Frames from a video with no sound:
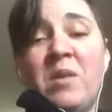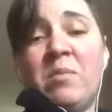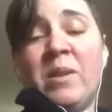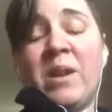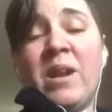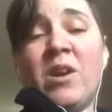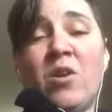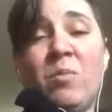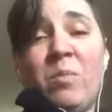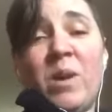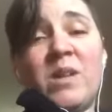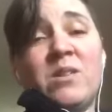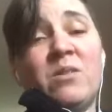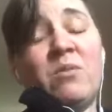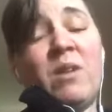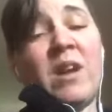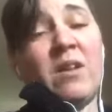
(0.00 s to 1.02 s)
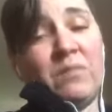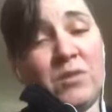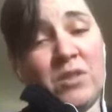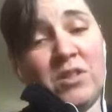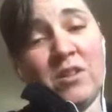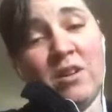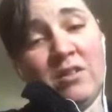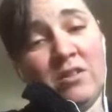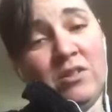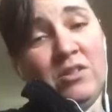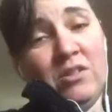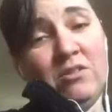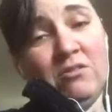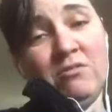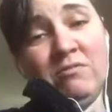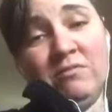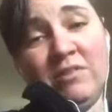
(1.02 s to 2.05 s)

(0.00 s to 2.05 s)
But I hope I don't have to talk to you.